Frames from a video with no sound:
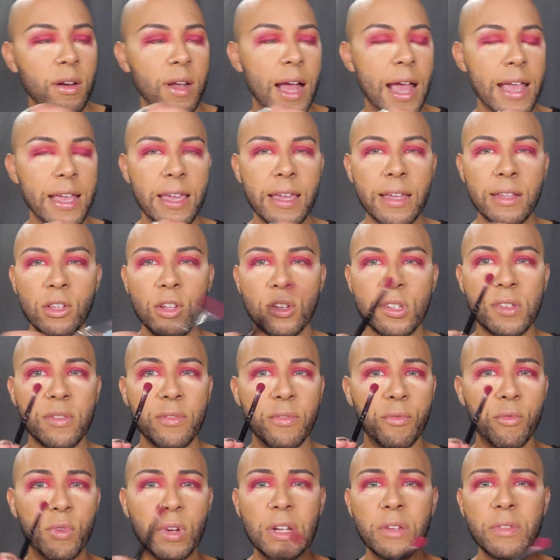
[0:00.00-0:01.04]
Hiking looks
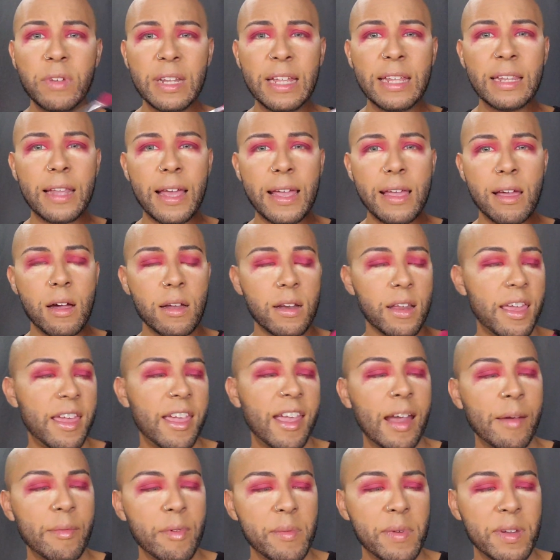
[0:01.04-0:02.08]
really light on
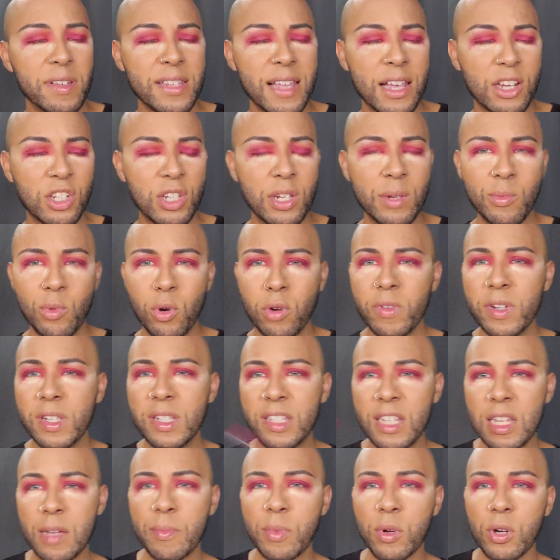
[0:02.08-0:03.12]
camera, but it's actually more of a
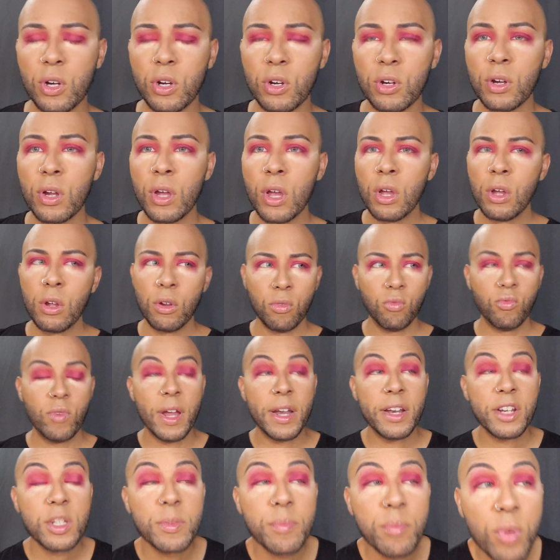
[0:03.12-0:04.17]
deeper
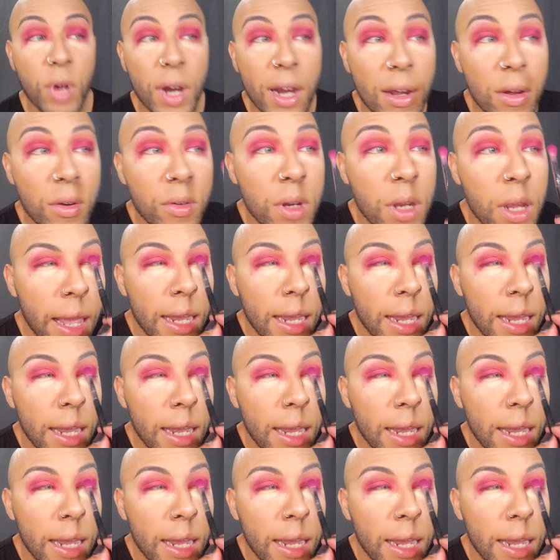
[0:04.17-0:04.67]
reddish brown.